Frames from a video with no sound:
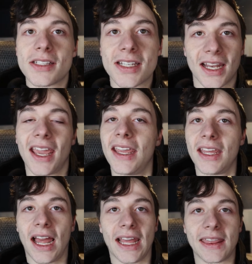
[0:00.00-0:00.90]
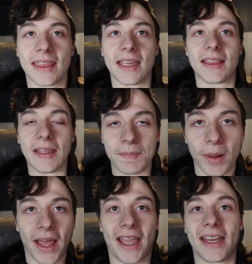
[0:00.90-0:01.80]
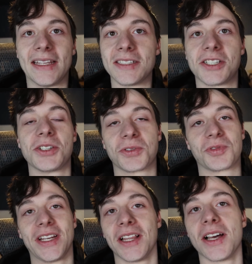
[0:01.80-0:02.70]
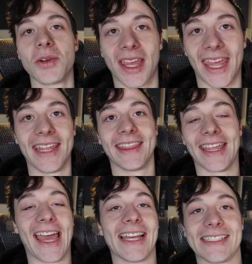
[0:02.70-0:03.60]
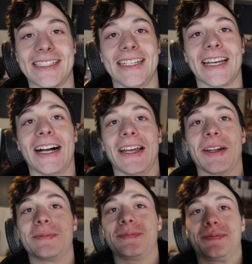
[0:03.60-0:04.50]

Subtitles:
Today, I think the plan is to relocate the STI.